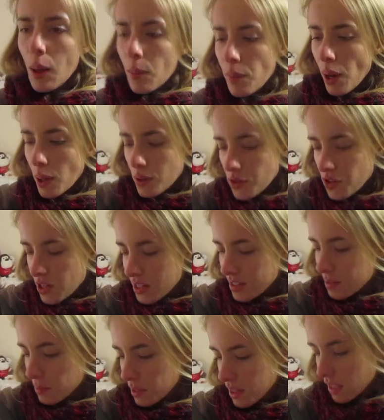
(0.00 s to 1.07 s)
poetry is
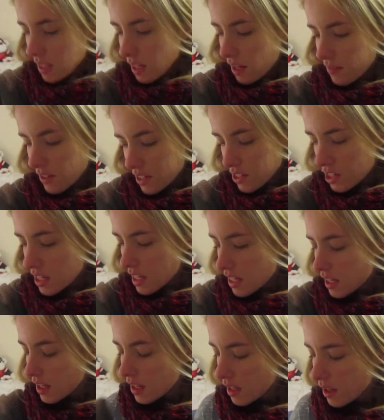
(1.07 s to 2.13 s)
something that I've
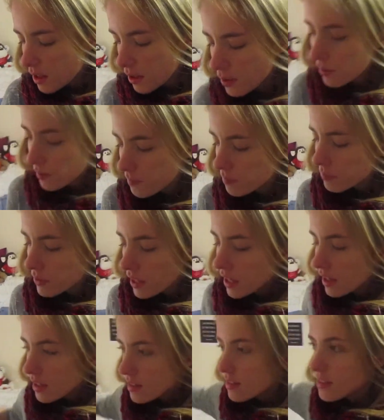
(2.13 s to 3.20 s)
actually
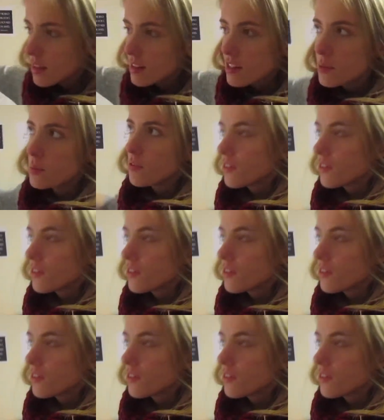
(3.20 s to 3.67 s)
started to be